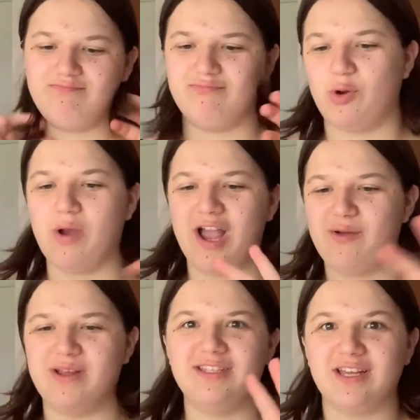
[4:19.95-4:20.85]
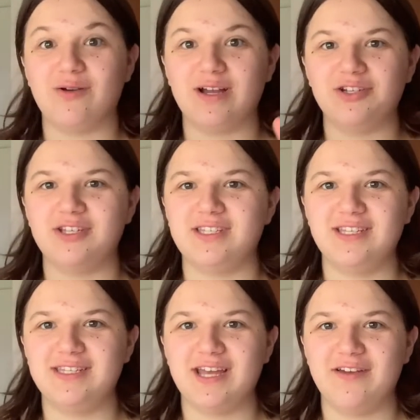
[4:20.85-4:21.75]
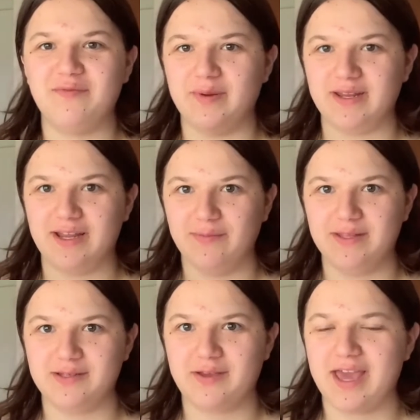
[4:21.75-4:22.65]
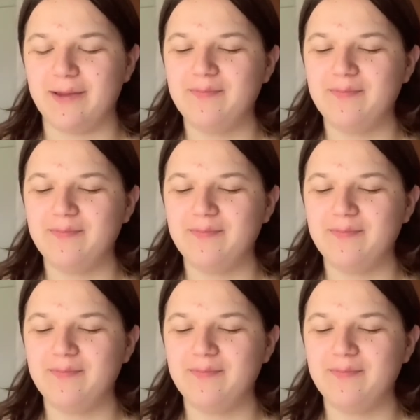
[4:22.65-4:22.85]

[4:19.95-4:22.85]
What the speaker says: requirements and questions and stuff, but I hope that's okay.